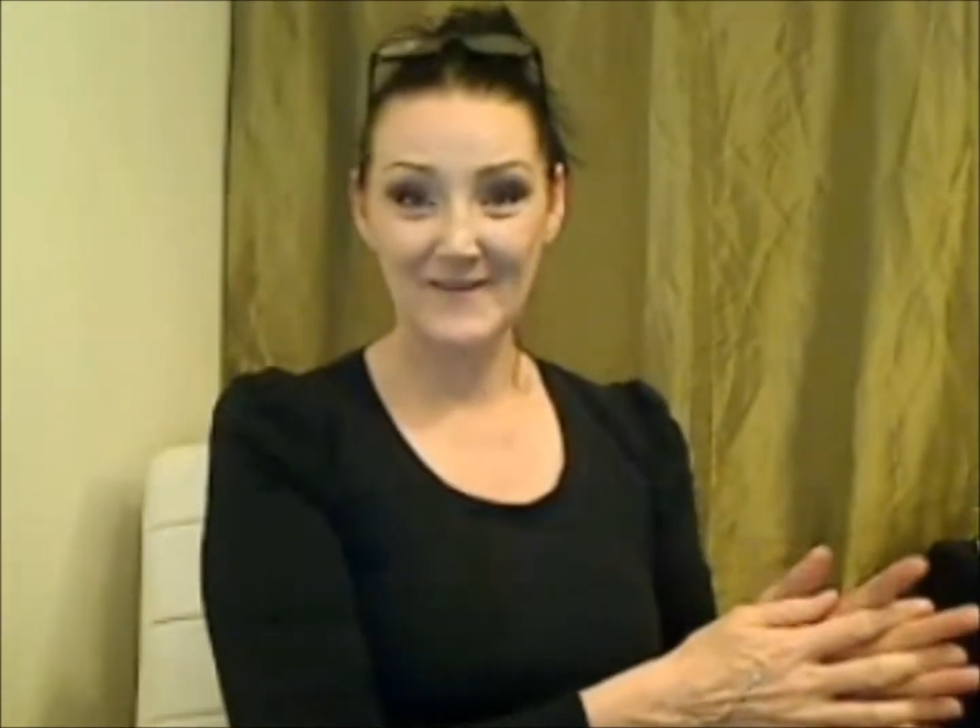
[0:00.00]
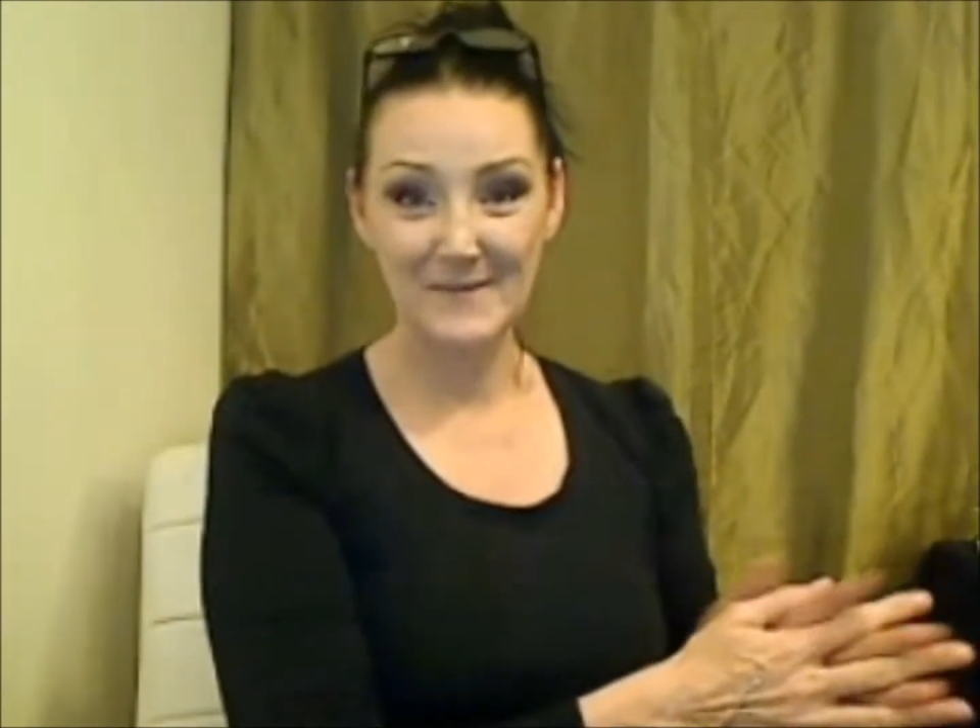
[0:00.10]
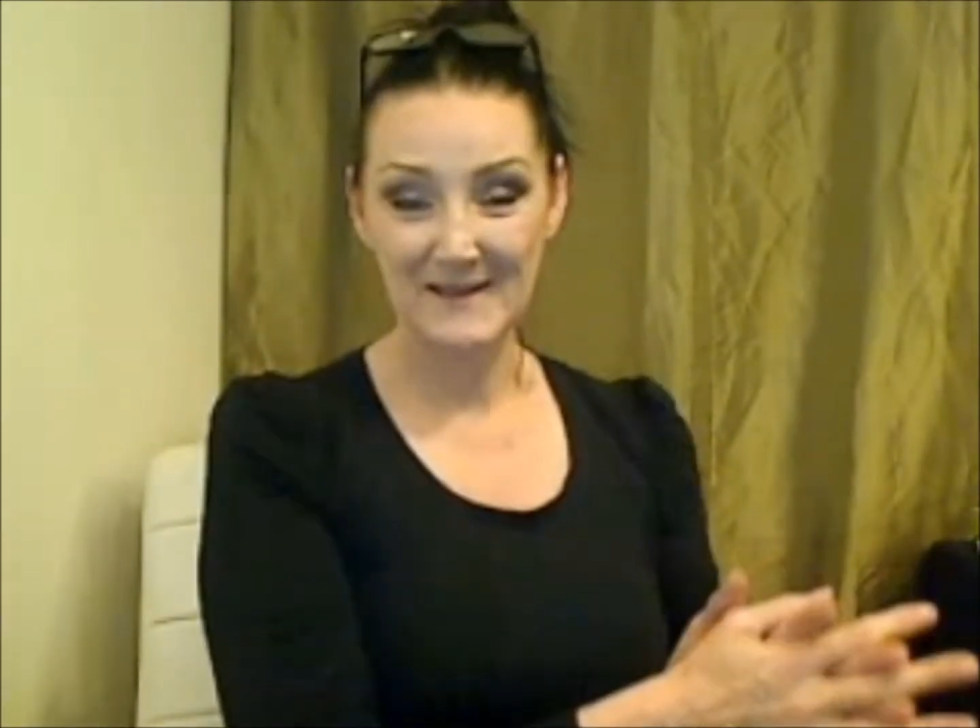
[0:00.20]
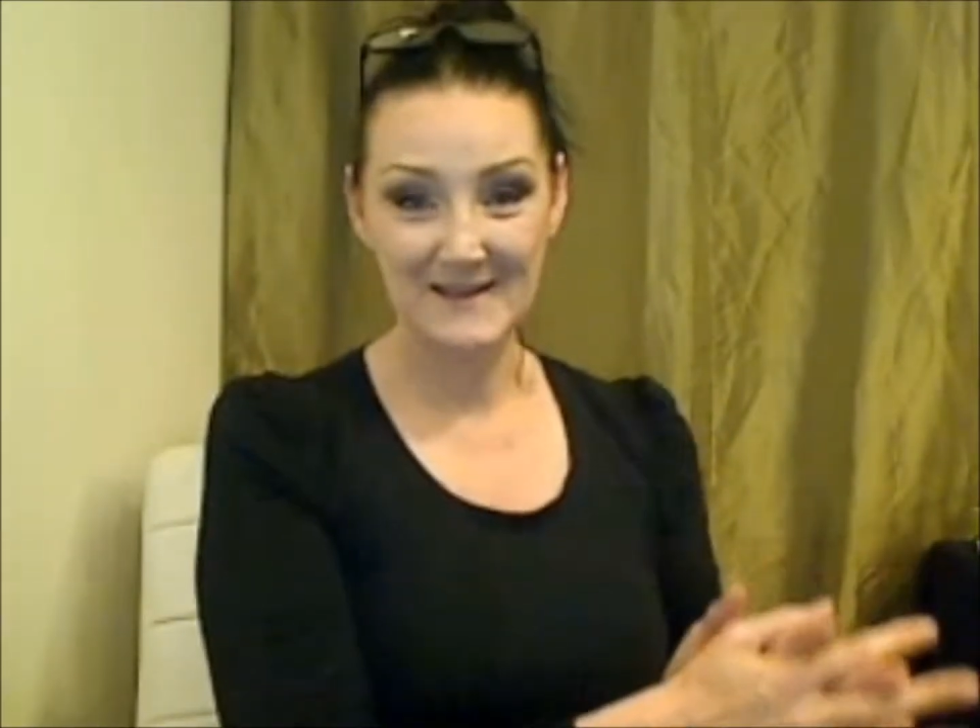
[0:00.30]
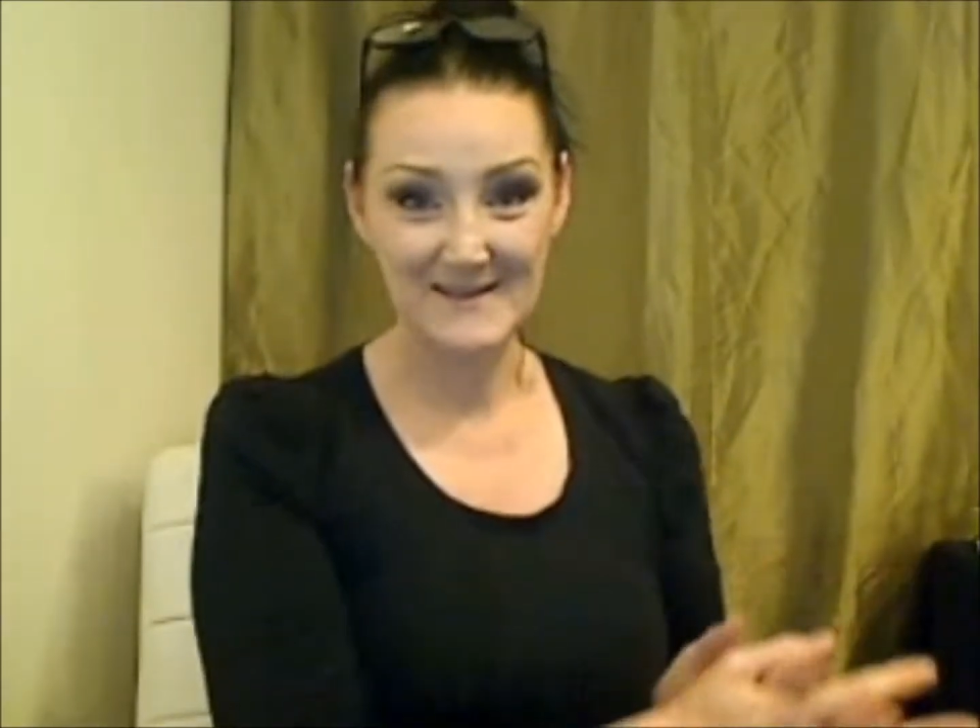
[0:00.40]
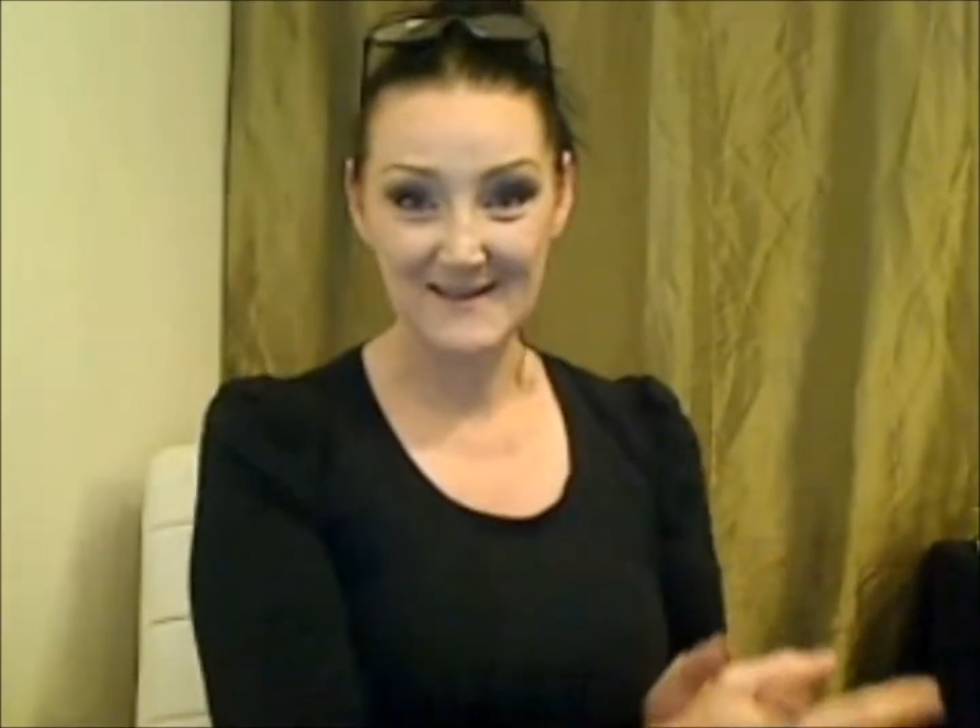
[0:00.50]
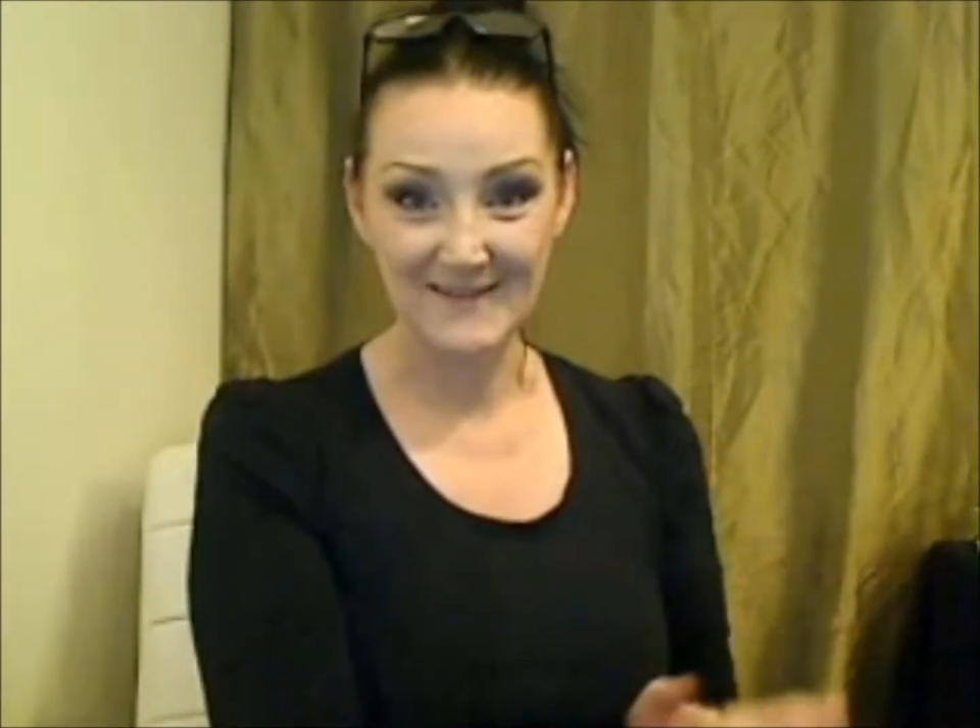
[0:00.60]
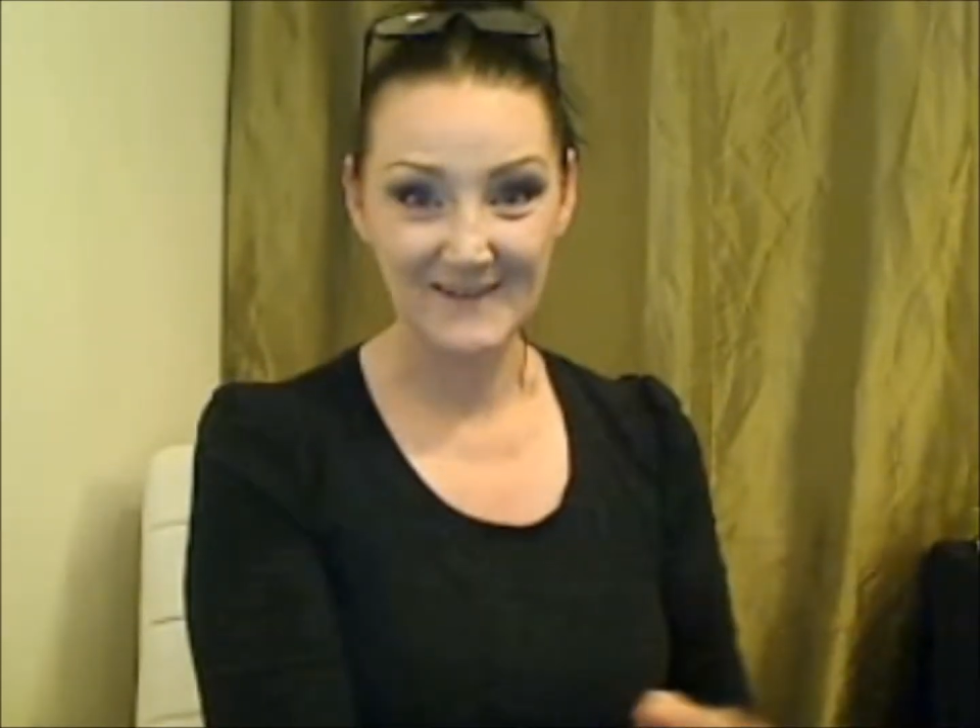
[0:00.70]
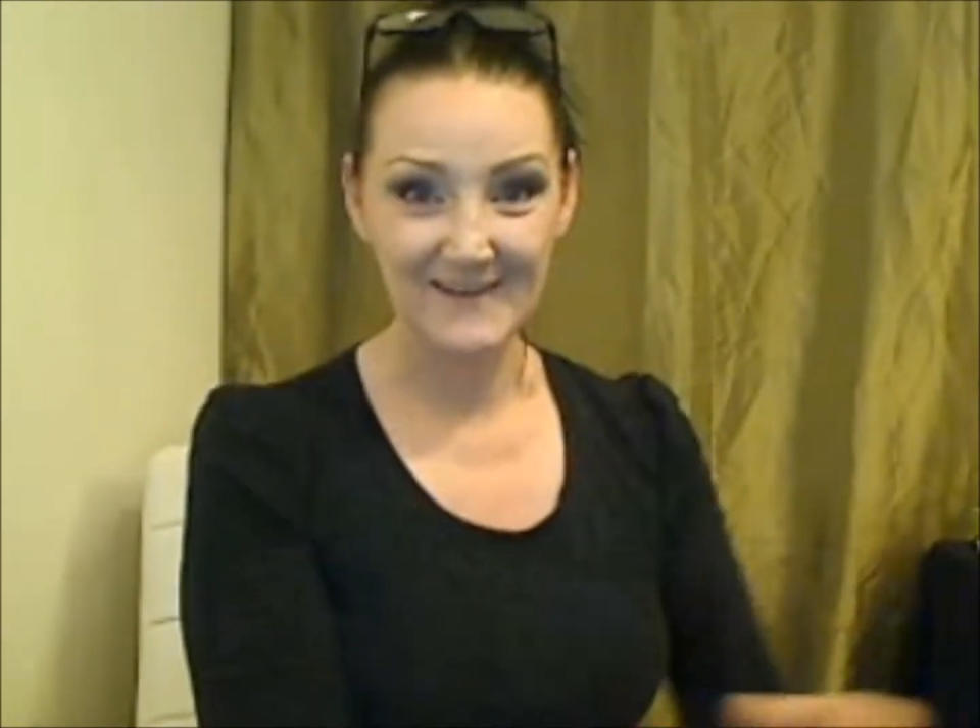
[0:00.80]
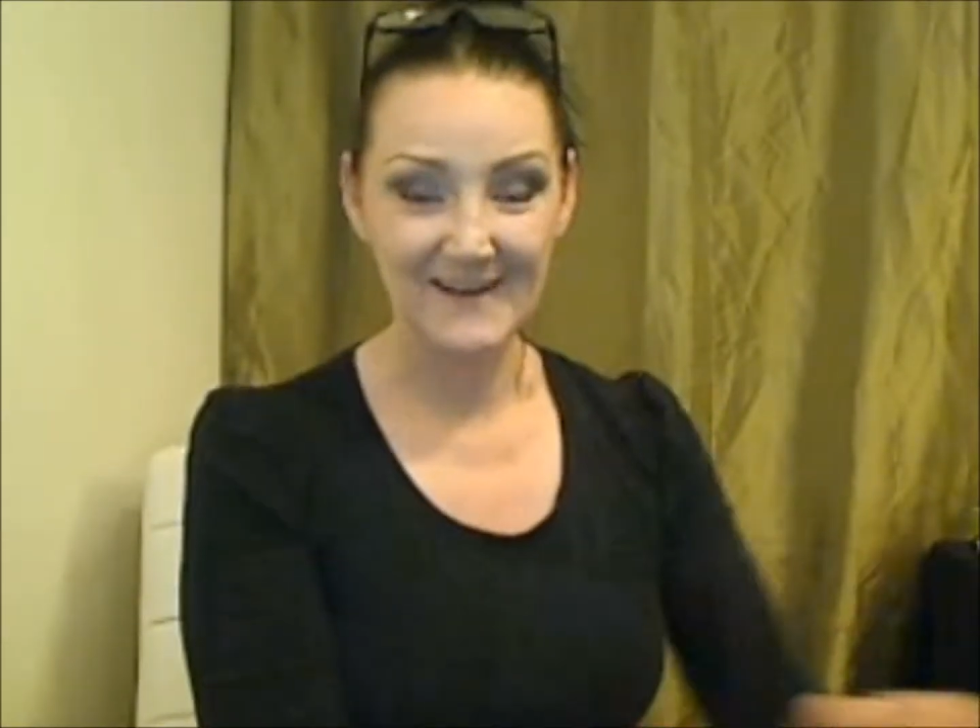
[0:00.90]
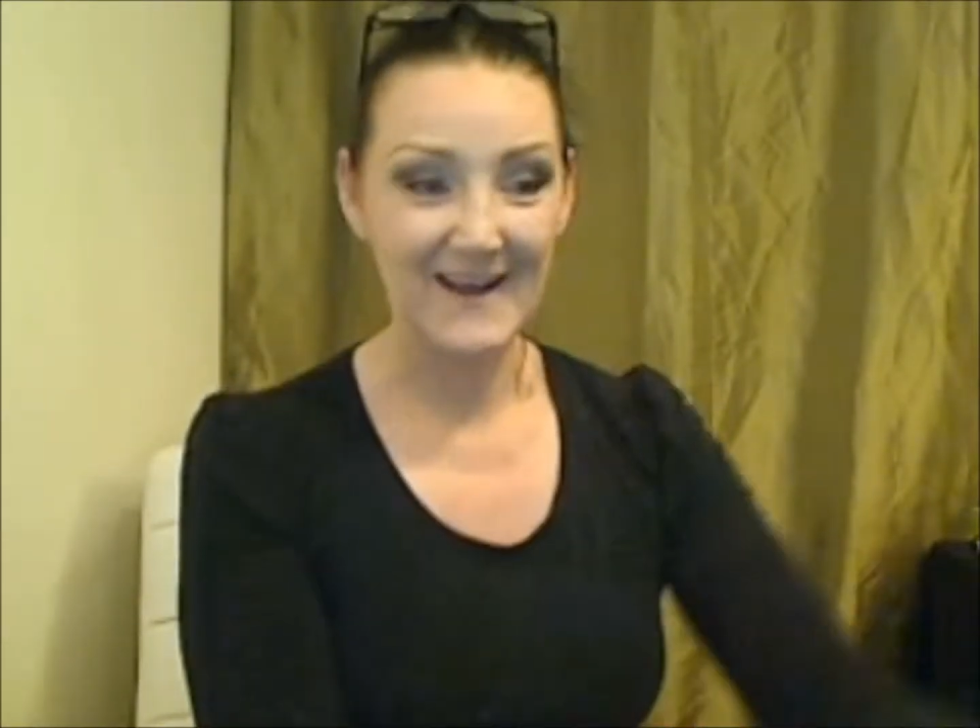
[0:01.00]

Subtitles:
for me this evening.